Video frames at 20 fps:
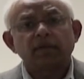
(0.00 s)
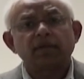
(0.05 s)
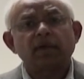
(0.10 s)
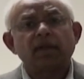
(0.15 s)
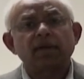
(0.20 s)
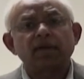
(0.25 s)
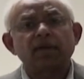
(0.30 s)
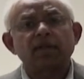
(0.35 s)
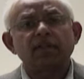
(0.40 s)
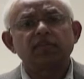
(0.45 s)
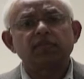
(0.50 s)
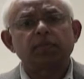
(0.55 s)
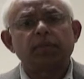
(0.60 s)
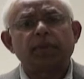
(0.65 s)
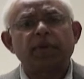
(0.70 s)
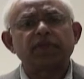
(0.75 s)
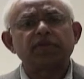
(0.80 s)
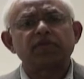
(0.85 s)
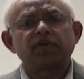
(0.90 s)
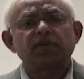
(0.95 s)
tunnels,
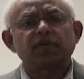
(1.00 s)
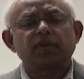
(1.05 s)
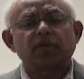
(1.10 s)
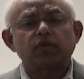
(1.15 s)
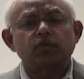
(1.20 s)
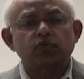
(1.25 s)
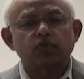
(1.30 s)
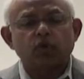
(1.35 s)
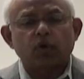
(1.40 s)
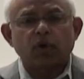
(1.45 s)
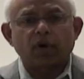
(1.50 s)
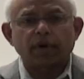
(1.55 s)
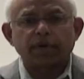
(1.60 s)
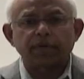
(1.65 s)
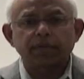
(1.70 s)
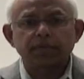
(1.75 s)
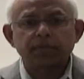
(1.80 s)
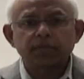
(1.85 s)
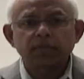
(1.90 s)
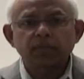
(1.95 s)
bridges and so
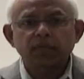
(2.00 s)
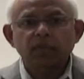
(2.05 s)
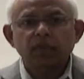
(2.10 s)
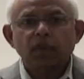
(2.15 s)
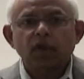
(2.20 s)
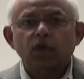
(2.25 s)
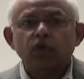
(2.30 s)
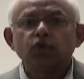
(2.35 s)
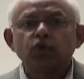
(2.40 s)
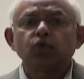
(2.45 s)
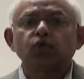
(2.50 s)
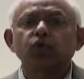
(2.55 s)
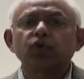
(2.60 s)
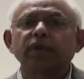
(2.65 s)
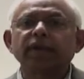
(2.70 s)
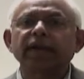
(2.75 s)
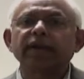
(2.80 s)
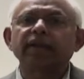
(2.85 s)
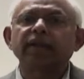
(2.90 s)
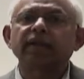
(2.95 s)
on, you could
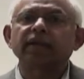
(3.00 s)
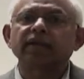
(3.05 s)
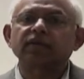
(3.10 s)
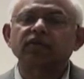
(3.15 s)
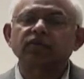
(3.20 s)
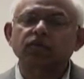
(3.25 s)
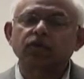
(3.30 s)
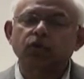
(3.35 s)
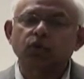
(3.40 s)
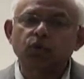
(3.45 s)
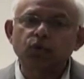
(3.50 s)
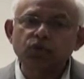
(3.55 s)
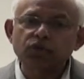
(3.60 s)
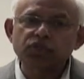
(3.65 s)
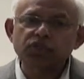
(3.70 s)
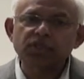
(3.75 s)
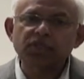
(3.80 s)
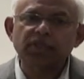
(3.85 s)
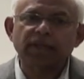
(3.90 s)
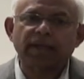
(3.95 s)
get an
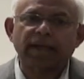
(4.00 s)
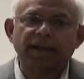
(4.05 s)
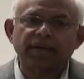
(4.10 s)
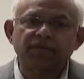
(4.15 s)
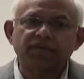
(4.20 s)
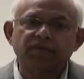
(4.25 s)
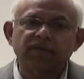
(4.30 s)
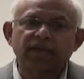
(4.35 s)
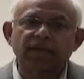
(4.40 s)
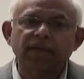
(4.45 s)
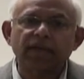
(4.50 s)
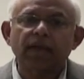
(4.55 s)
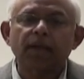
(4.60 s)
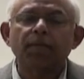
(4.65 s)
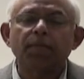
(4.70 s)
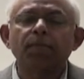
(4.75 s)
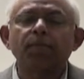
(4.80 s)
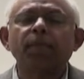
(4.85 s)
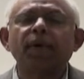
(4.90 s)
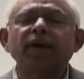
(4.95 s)
exclusion and say,
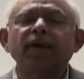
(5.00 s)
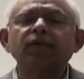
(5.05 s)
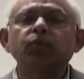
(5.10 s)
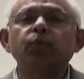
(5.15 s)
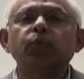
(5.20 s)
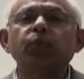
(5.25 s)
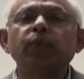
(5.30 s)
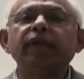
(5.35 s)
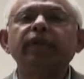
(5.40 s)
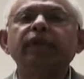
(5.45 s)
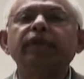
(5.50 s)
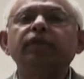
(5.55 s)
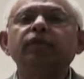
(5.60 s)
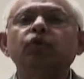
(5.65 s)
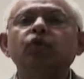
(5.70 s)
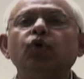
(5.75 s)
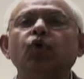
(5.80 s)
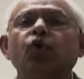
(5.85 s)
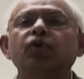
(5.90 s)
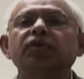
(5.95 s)
but we
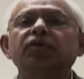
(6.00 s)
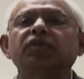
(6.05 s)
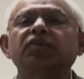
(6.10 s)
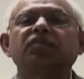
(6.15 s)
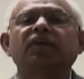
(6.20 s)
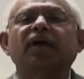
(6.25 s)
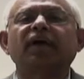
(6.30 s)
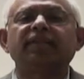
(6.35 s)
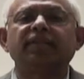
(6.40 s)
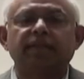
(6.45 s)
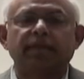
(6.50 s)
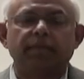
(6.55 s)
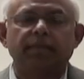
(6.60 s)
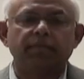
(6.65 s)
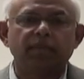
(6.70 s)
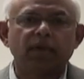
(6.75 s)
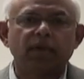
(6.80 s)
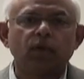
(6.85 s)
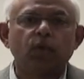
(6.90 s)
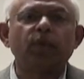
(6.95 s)
don't design them,
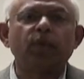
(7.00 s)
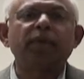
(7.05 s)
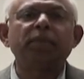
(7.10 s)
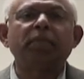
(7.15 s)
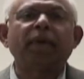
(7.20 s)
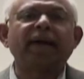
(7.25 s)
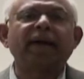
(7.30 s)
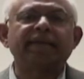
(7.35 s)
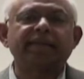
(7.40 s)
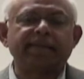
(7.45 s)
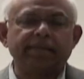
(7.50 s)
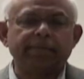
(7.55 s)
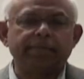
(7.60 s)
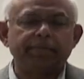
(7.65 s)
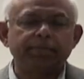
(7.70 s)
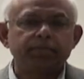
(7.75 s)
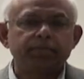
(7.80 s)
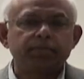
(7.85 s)
we buy them.